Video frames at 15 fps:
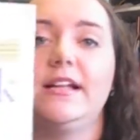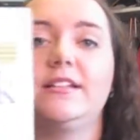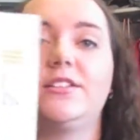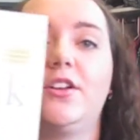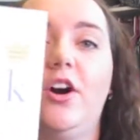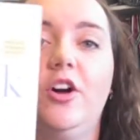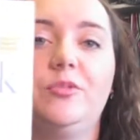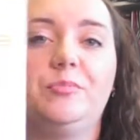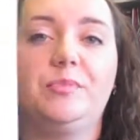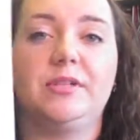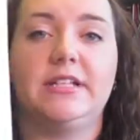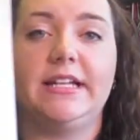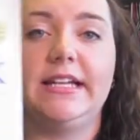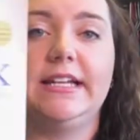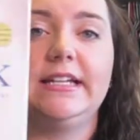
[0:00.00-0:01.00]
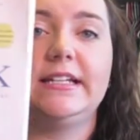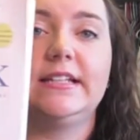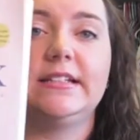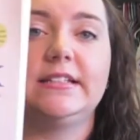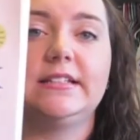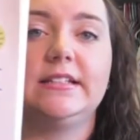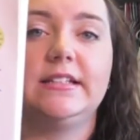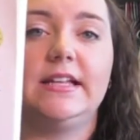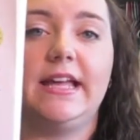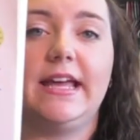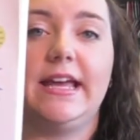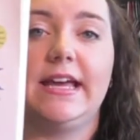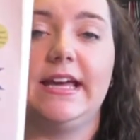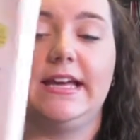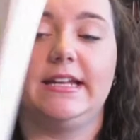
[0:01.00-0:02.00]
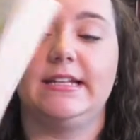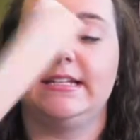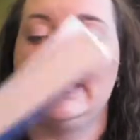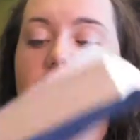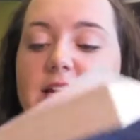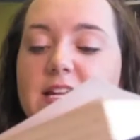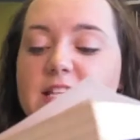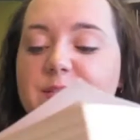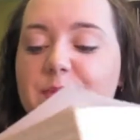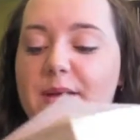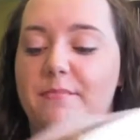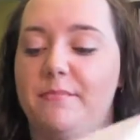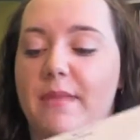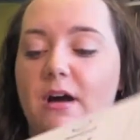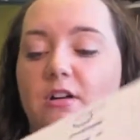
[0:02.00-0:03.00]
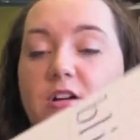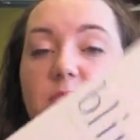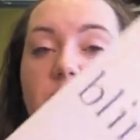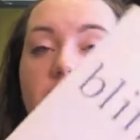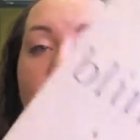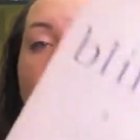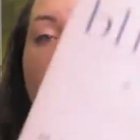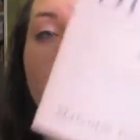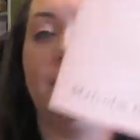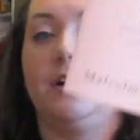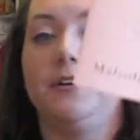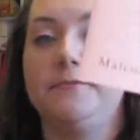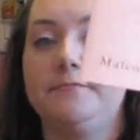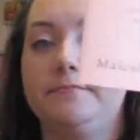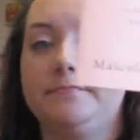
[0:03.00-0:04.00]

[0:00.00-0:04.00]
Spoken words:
Called Blank, and it's by Malcolm Gladwell,